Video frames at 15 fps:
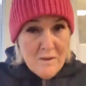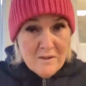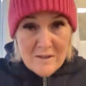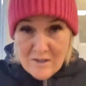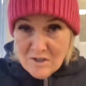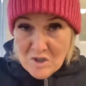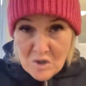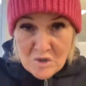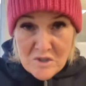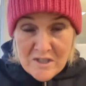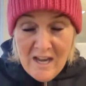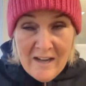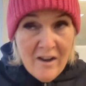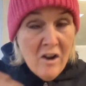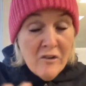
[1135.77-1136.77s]
with
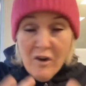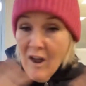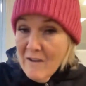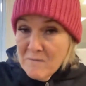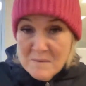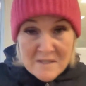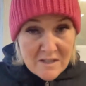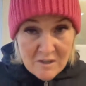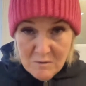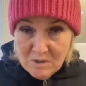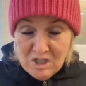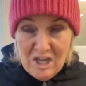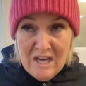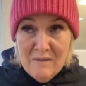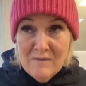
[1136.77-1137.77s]
and not everybody's going to
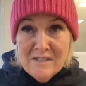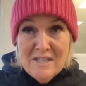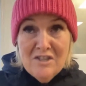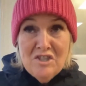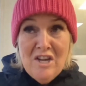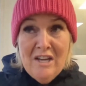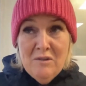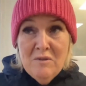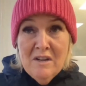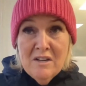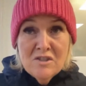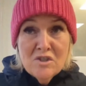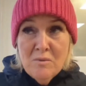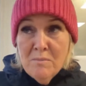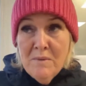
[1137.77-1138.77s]
achieve this in January
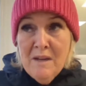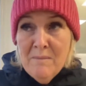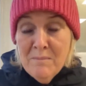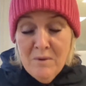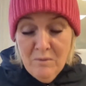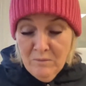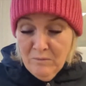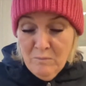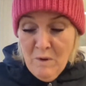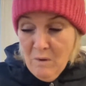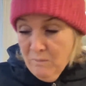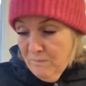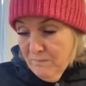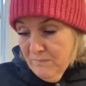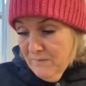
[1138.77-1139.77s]
because some people
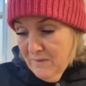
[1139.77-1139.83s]
won't